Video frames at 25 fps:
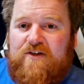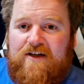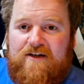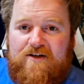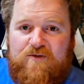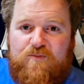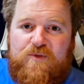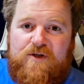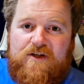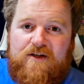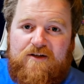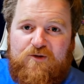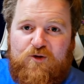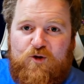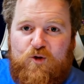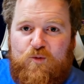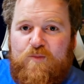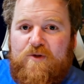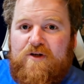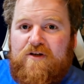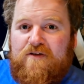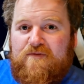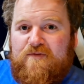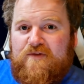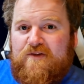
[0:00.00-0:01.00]
that could be another
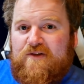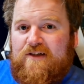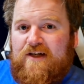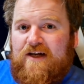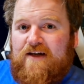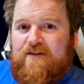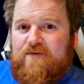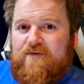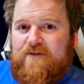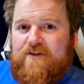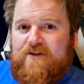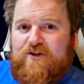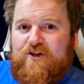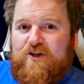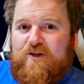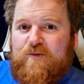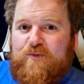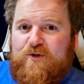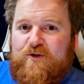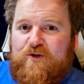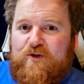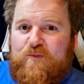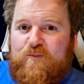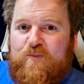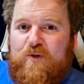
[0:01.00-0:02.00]
benefit to having the job,
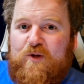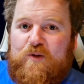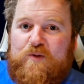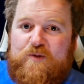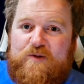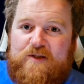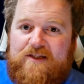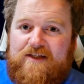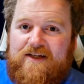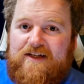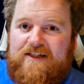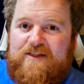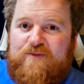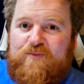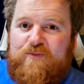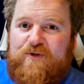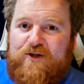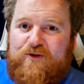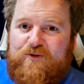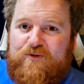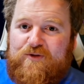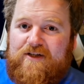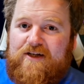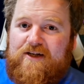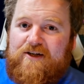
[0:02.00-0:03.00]
you know. Plus it gets me
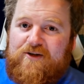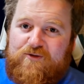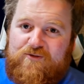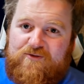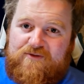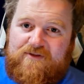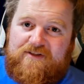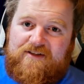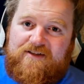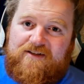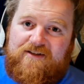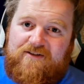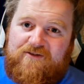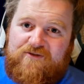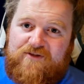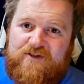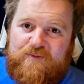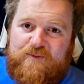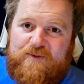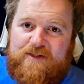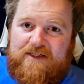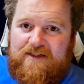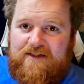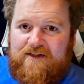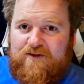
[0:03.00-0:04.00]
out of the house, it earns
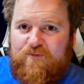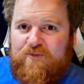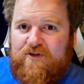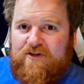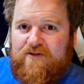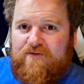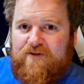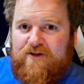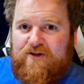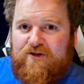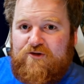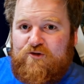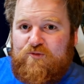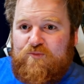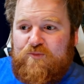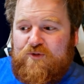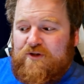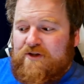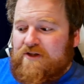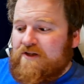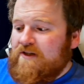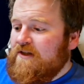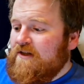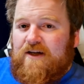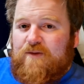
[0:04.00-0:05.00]
me a little bit of extra money.